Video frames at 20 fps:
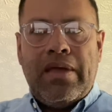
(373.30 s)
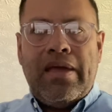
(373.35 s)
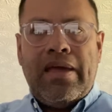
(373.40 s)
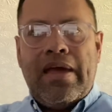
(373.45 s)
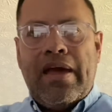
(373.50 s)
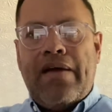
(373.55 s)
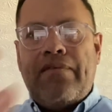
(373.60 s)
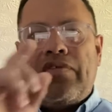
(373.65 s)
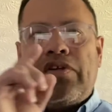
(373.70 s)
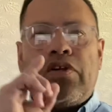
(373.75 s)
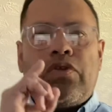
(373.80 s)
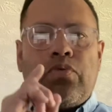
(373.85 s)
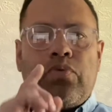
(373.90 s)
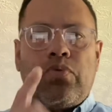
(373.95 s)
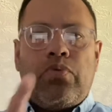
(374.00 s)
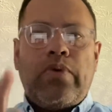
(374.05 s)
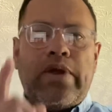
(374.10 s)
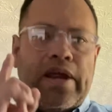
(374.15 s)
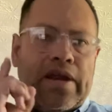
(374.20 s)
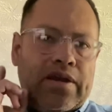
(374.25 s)
Have a
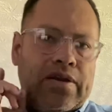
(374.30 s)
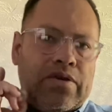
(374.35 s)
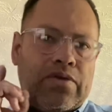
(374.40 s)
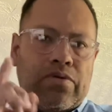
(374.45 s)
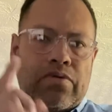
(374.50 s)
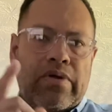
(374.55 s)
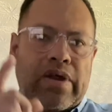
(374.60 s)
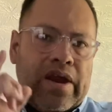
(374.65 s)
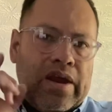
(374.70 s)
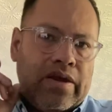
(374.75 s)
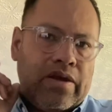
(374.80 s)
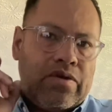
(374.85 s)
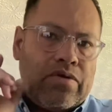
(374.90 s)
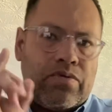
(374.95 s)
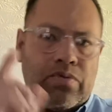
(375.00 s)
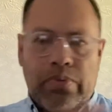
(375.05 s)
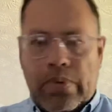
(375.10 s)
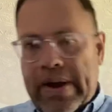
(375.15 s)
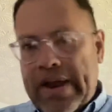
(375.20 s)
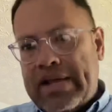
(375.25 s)
great, great,
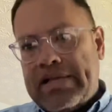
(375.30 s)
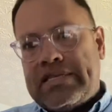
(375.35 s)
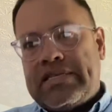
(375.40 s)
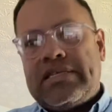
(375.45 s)
great